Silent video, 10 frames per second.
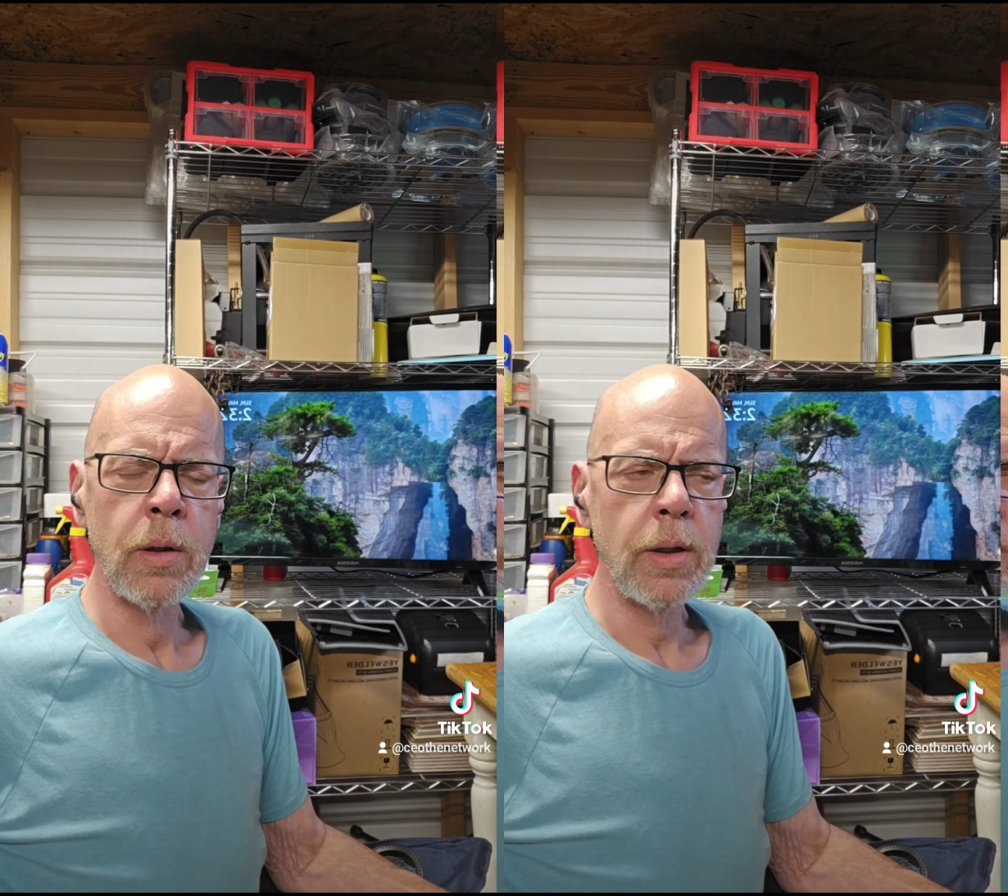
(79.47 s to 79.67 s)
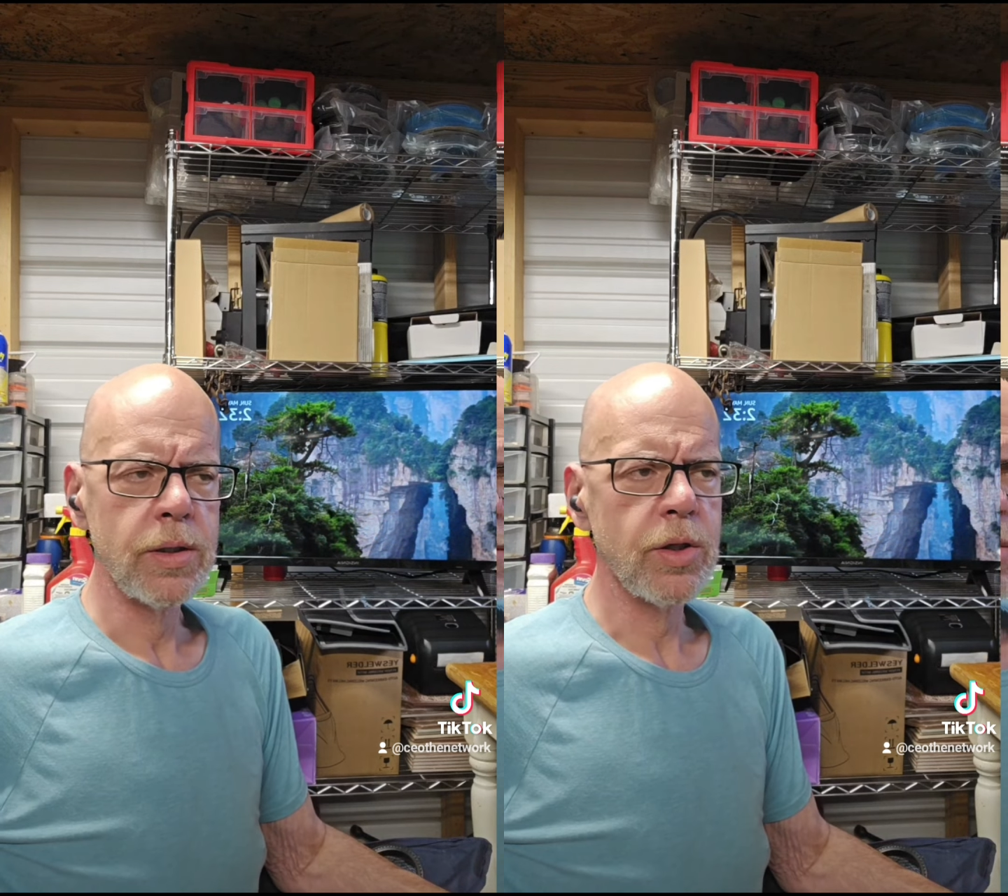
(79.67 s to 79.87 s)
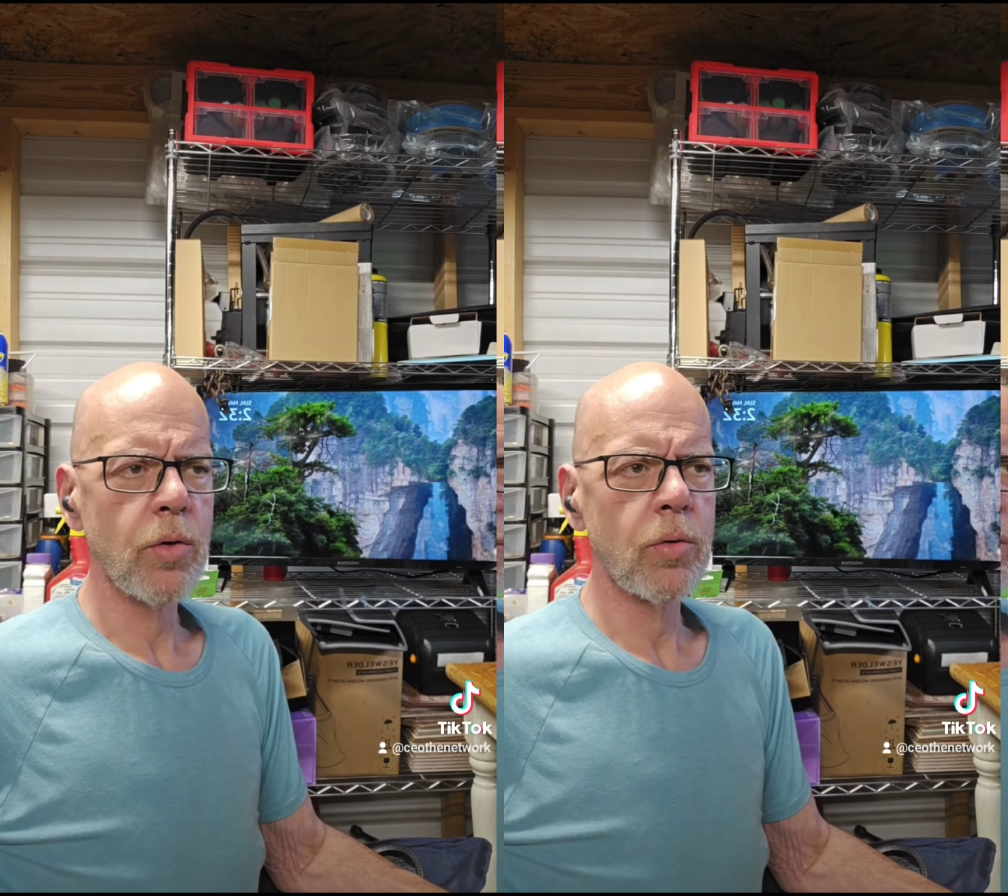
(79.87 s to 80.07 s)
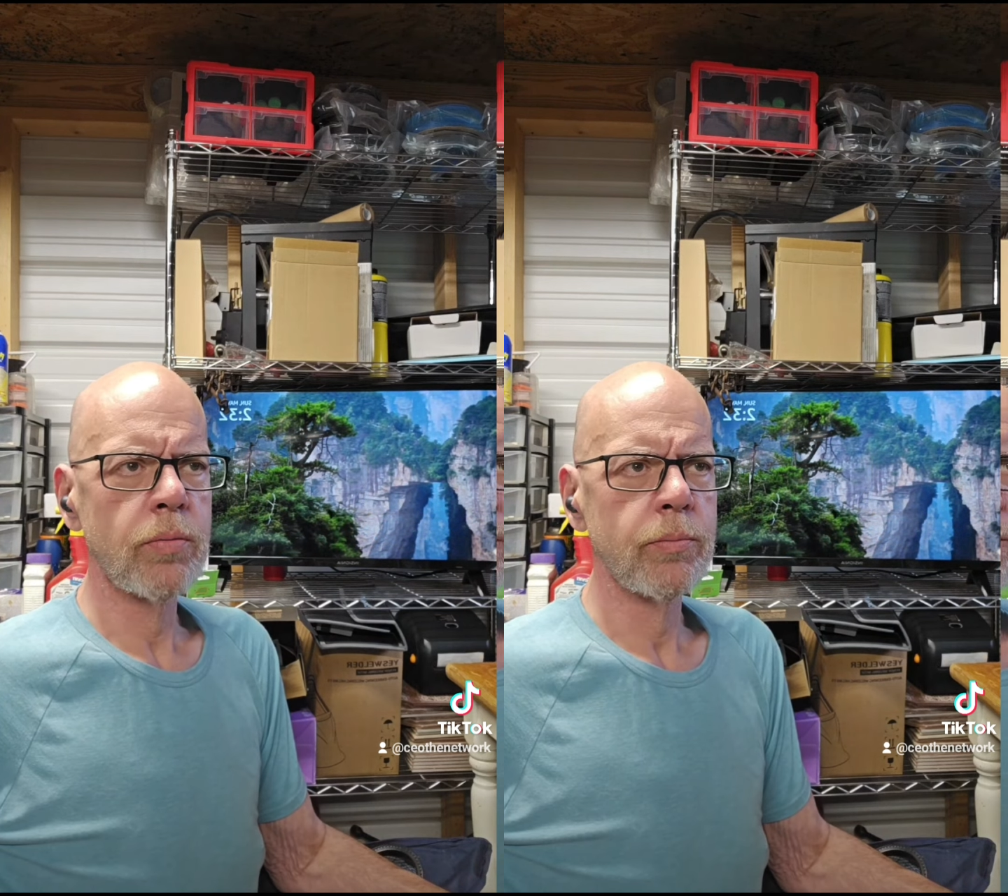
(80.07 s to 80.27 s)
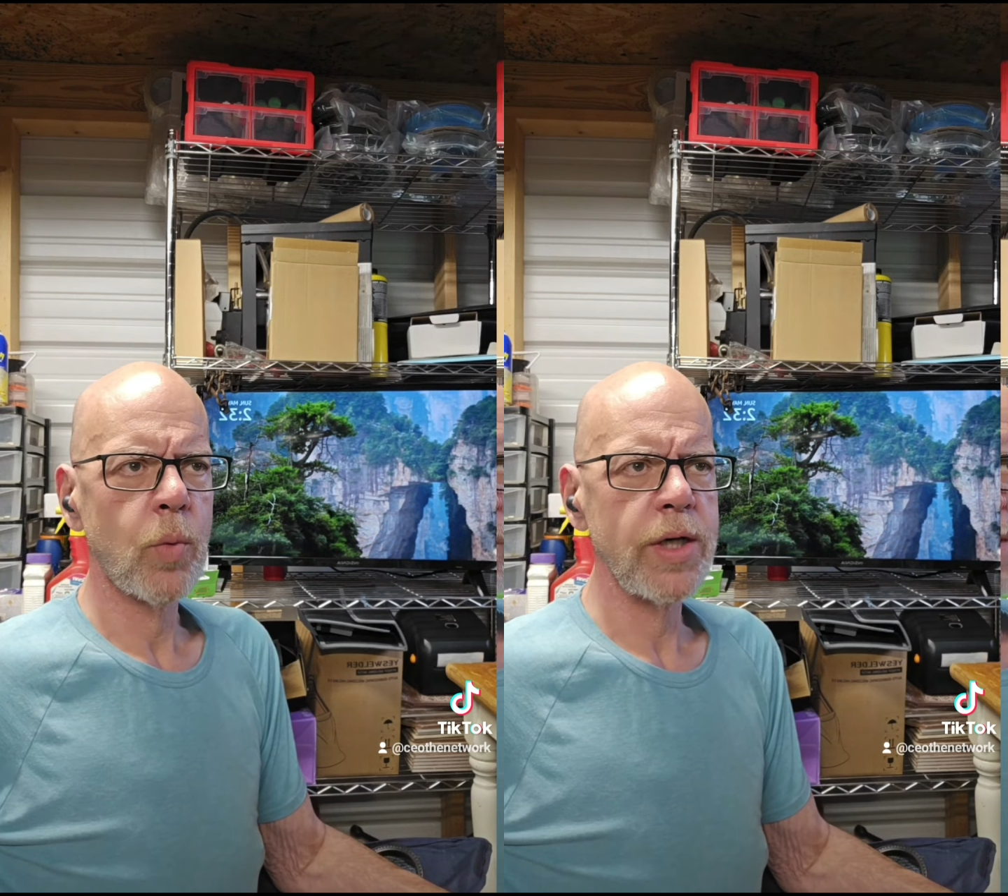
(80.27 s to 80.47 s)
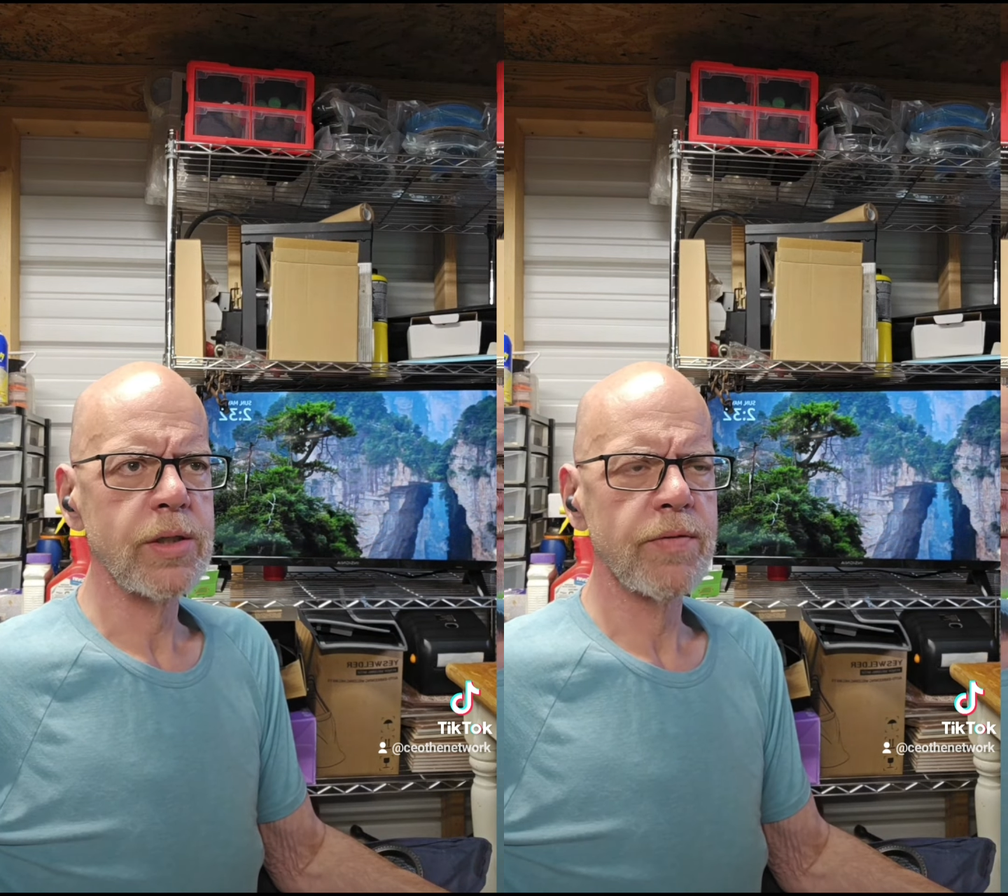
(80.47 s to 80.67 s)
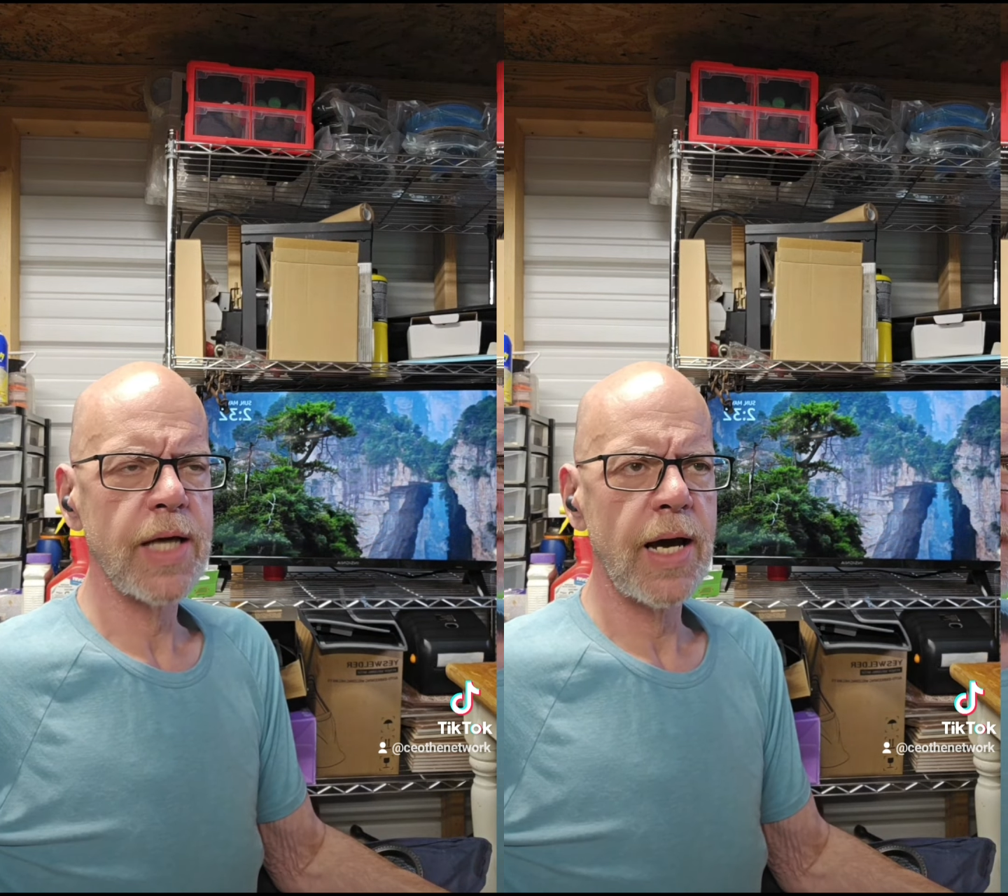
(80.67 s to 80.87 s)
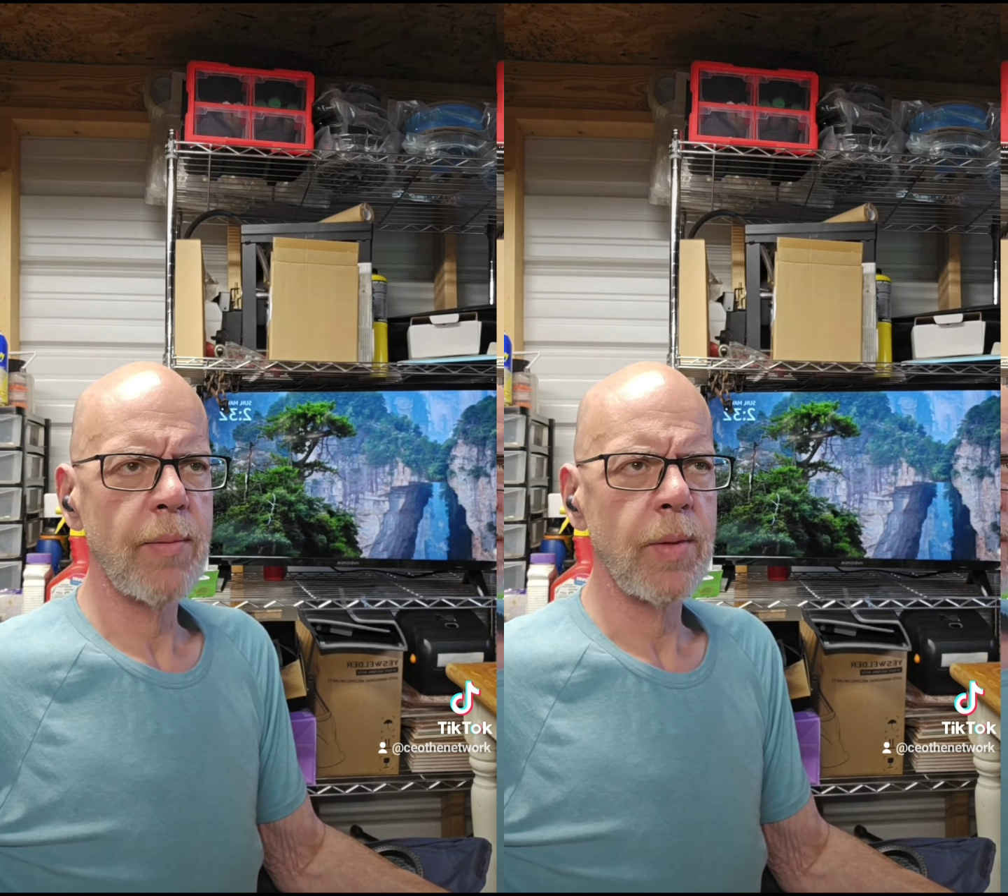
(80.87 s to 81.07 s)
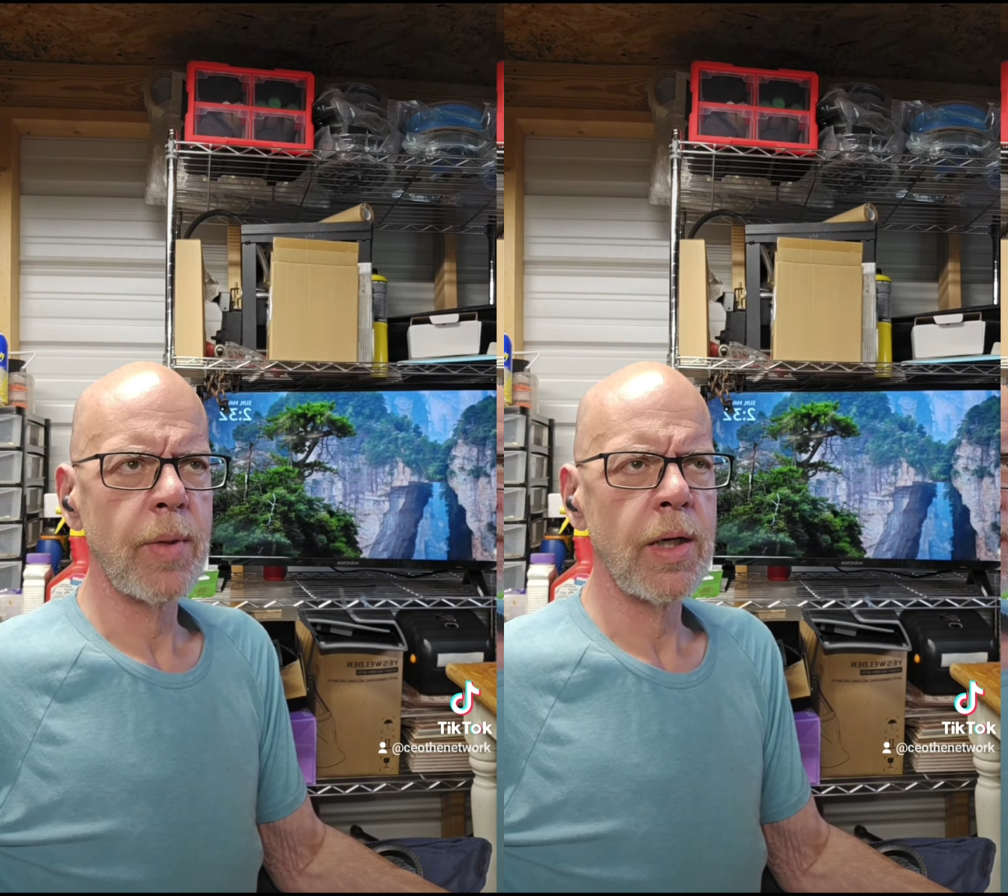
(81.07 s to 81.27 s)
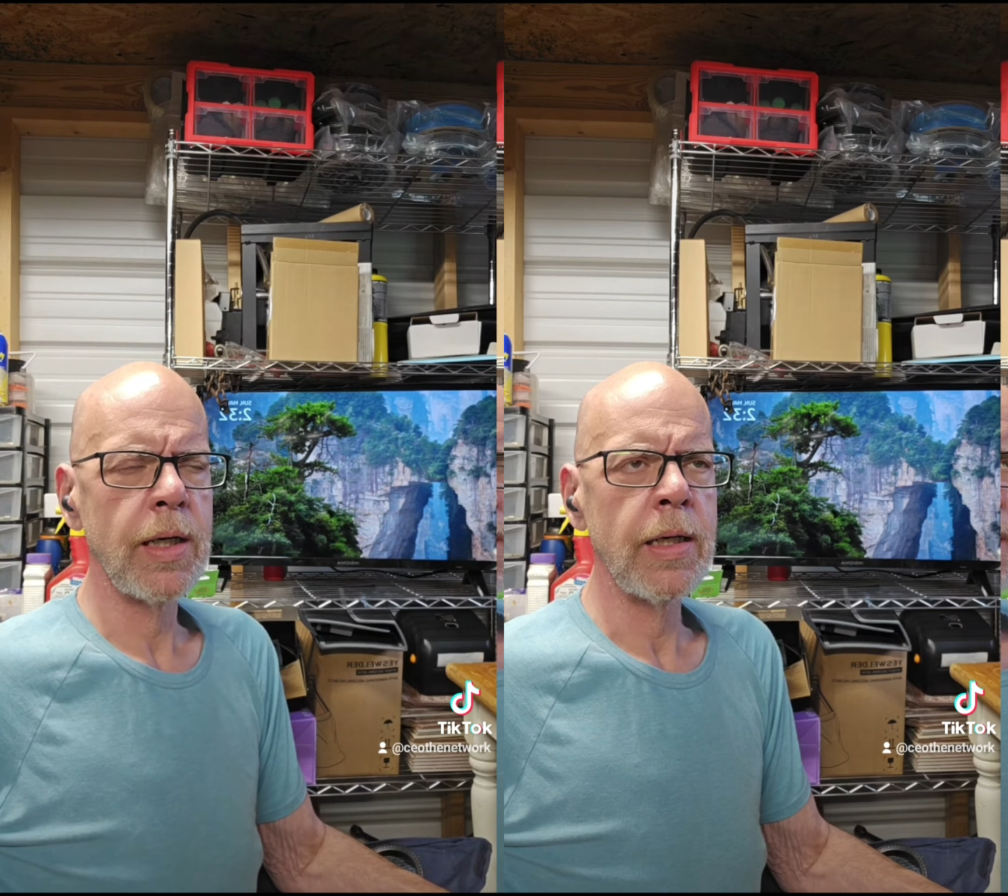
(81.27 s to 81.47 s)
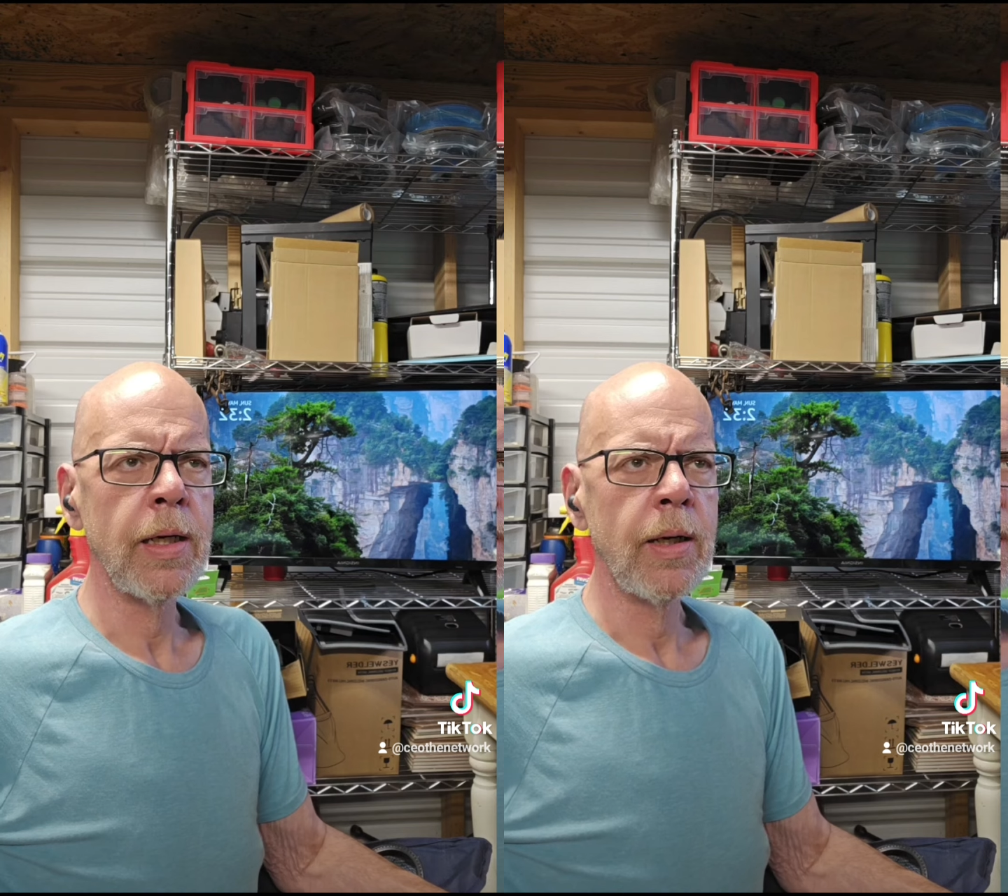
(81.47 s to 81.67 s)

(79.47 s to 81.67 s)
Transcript: is a total waste of time and money.